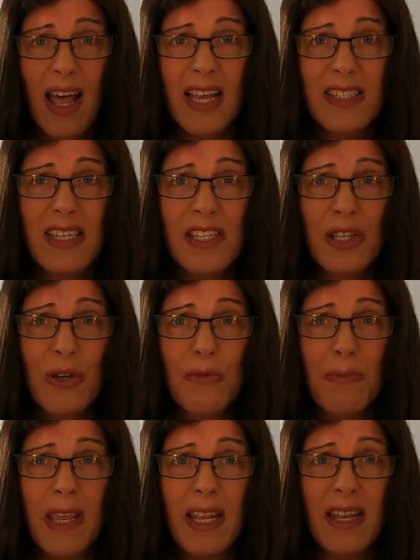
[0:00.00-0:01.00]
as this
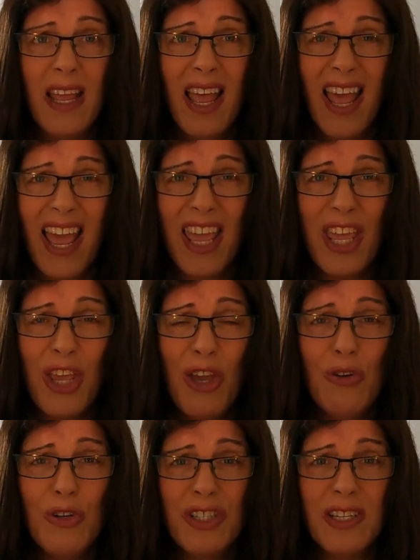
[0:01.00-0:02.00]
could mean a
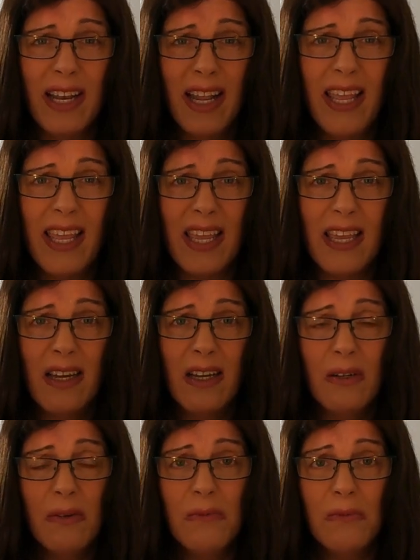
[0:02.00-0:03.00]
huge delay,
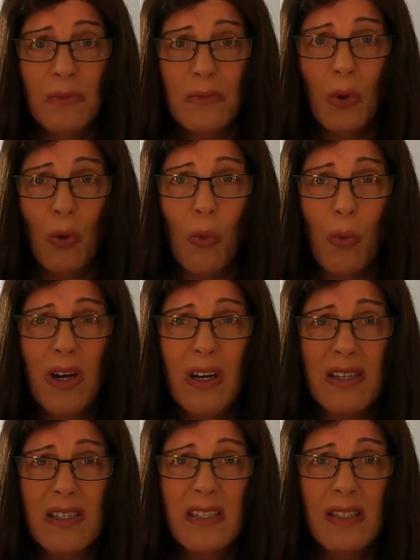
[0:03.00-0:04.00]
or
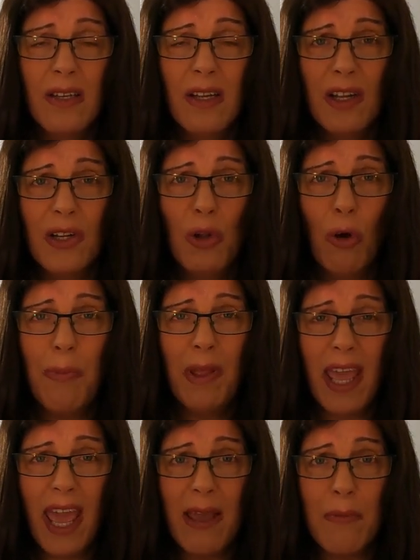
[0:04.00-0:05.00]
worse, not
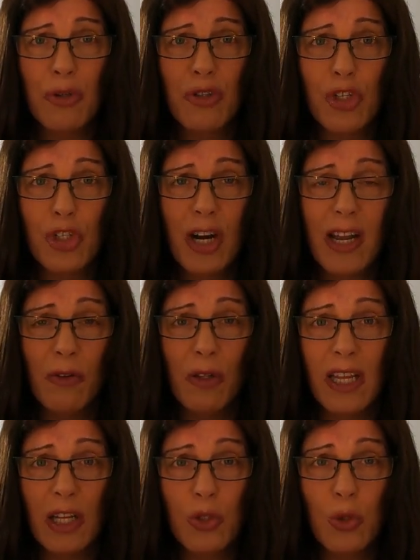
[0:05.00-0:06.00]
being able to
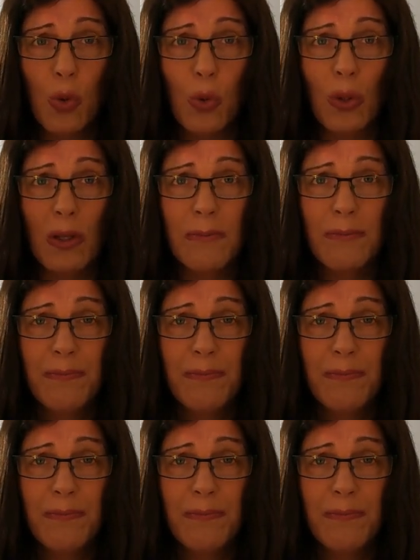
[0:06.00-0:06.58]
travel at all.